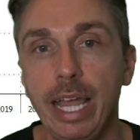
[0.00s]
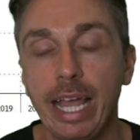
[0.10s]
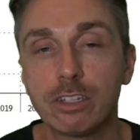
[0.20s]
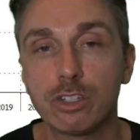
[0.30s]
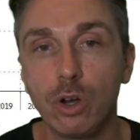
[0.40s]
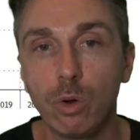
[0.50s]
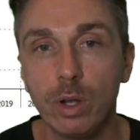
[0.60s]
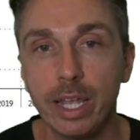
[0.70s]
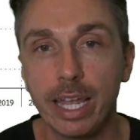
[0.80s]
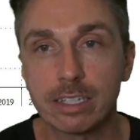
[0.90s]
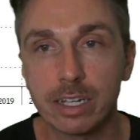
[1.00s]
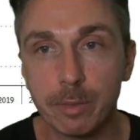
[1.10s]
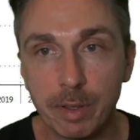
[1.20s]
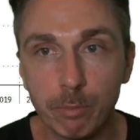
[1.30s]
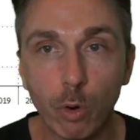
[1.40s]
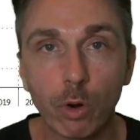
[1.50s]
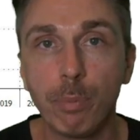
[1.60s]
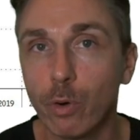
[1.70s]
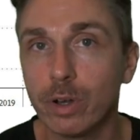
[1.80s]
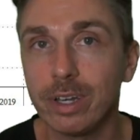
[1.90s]
And so it's going to be more
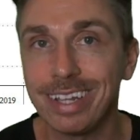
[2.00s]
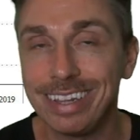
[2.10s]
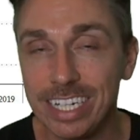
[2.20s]
important